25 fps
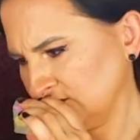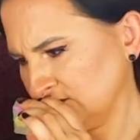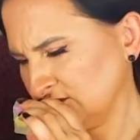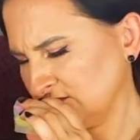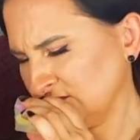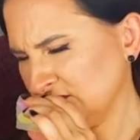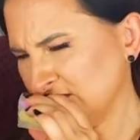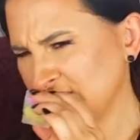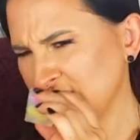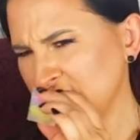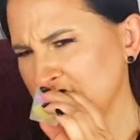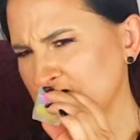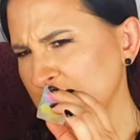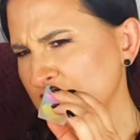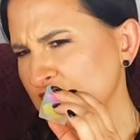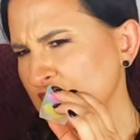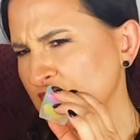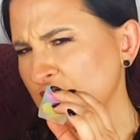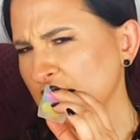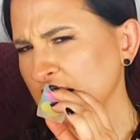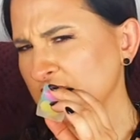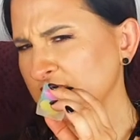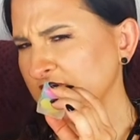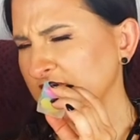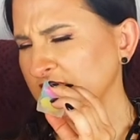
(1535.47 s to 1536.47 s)
Is it
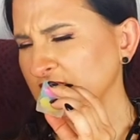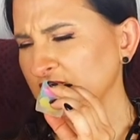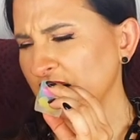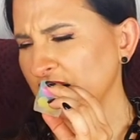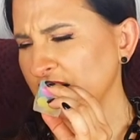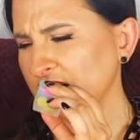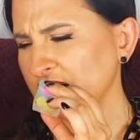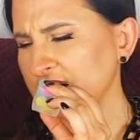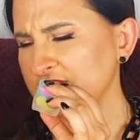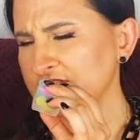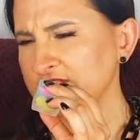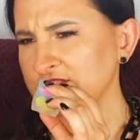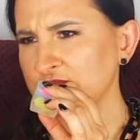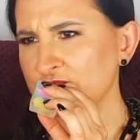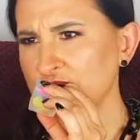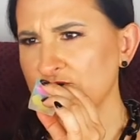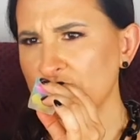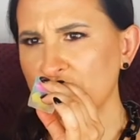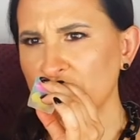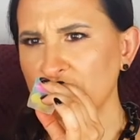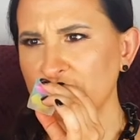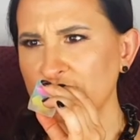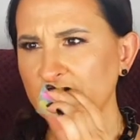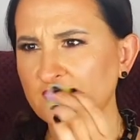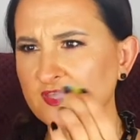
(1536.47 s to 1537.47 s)
neroli? I don't think it's
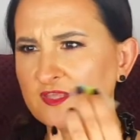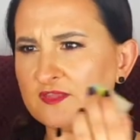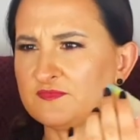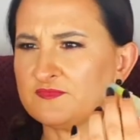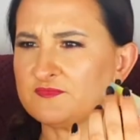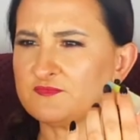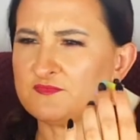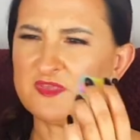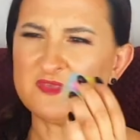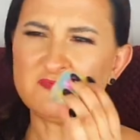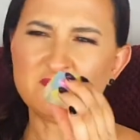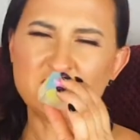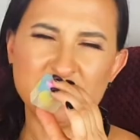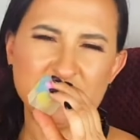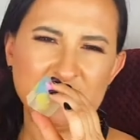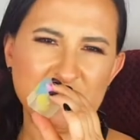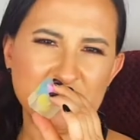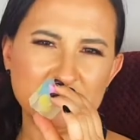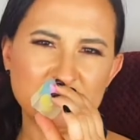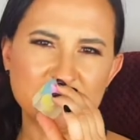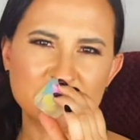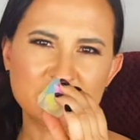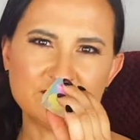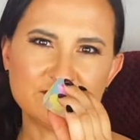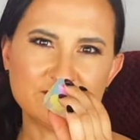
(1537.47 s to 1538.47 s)
neroli. I can maybe
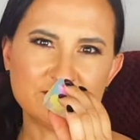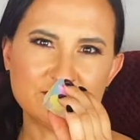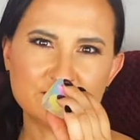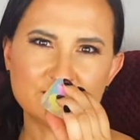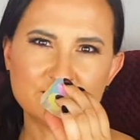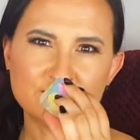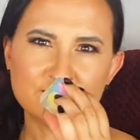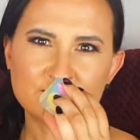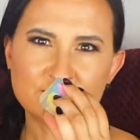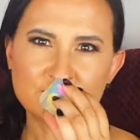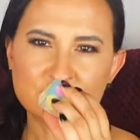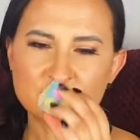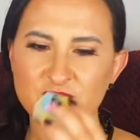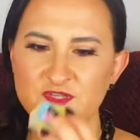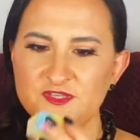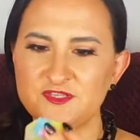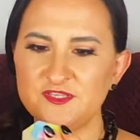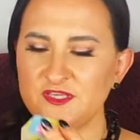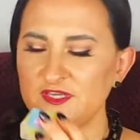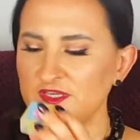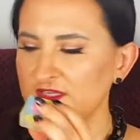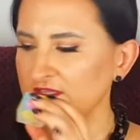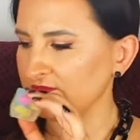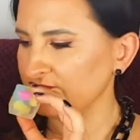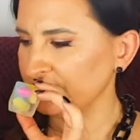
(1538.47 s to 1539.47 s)
lemon, but
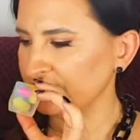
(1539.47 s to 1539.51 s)
yeah,